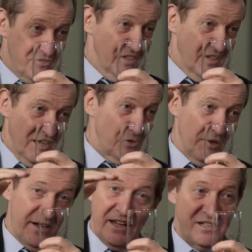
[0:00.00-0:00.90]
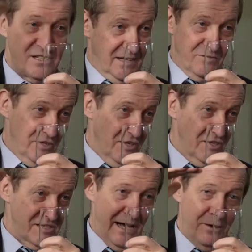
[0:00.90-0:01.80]
gives you nice holidays, gives you a
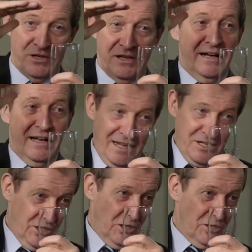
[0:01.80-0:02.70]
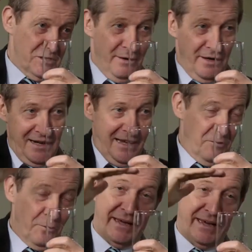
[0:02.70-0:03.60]
nice house, lets you go to Burnley
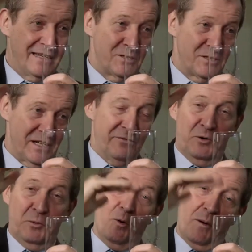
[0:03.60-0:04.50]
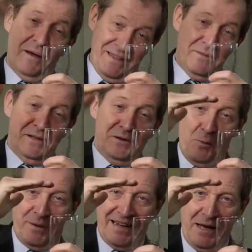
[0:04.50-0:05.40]
every weekend to see the football when
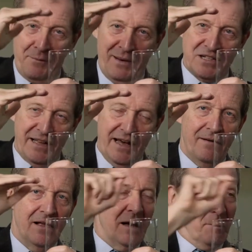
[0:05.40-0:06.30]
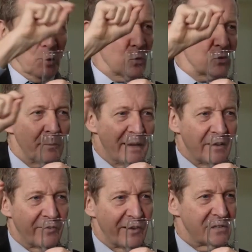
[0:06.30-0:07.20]
we can get back to that, but also
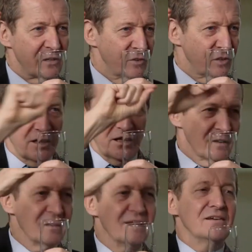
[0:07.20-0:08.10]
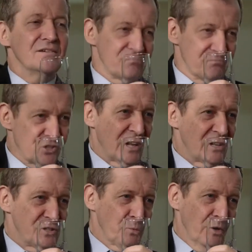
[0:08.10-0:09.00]
meaningful activity that
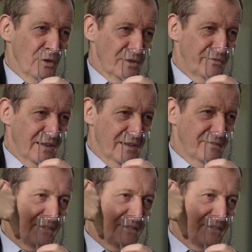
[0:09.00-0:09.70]
changes the world, if you like.